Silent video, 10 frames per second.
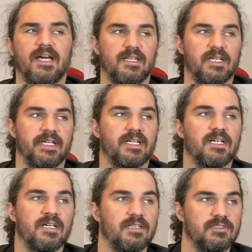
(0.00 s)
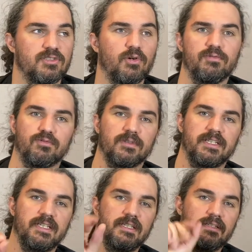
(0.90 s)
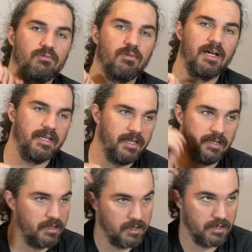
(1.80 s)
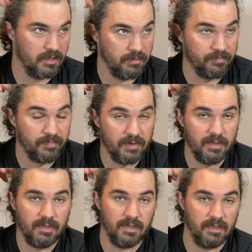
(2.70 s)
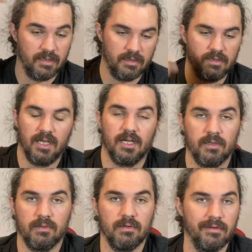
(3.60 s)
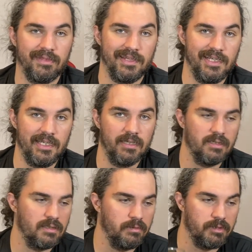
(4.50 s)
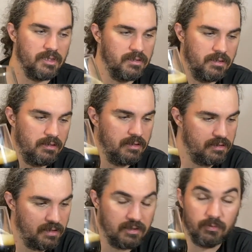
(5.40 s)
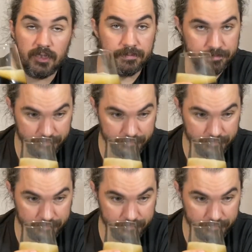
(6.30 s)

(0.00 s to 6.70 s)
that like sulfury rotten egg kind of lager thingy going on in this as well.